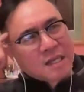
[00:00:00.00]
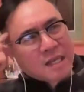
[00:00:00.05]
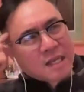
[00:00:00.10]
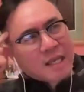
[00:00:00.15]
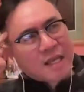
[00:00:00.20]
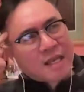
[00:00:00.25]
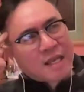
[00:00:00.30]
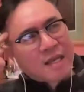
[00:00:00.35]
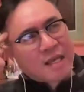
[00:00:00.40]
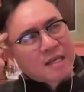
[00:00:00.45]

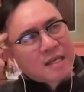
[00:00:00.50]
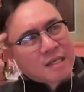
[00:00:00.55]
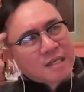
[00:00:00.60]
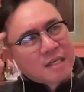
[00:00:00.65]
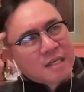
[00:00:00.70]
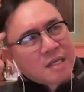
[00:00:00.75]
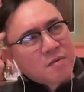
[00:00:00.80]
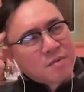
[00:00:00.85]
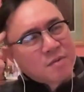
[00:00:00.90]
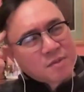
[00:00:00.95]
And
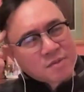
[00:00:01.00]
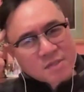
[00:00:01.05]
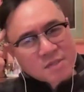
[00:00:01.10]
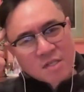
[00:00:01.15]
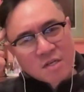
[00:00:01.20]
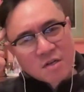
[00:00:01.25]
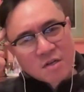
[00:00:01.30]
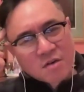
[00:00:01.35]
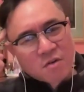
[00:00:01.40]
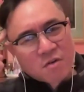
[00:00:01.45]
he wants
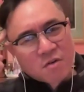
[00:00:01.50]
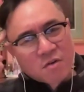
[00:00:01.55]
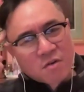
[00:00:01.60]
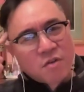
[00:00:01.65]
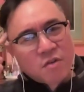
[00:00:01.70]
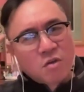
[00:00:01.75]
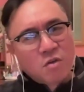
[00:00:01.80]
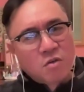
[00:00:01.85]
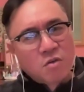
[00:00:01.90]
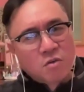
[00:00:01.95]
to know if
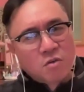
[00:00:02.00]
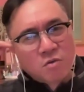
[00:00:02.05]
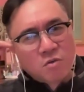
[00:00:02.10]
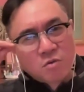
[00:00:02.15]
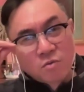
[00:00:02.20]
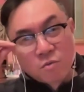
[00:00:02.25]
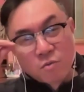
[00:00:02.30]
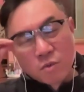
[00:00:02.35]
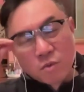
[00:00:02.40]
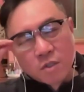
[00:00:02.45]

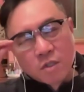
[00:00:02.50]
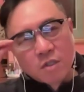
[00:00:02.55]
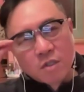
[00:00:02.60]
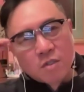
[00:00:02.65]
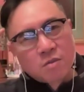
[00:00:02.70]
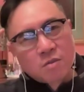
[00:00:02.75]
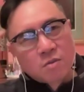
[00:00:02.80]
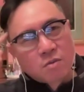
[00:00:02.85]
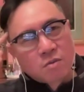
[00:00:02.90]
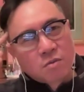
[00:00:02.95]
you
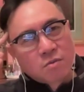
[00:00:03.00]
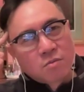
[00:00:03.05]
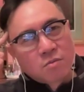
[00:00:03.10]
would,